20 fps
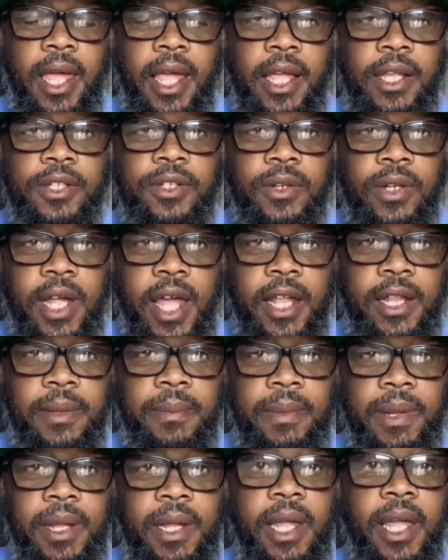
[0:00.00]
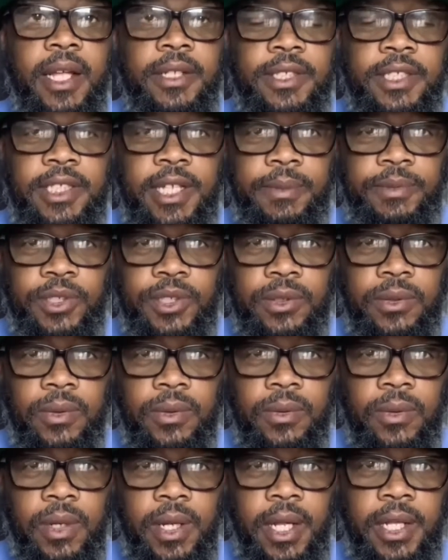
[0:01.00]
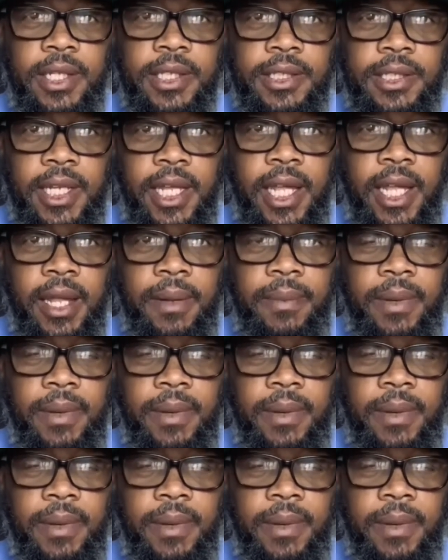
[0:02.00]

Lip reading: is going to have to be exceptional in this game.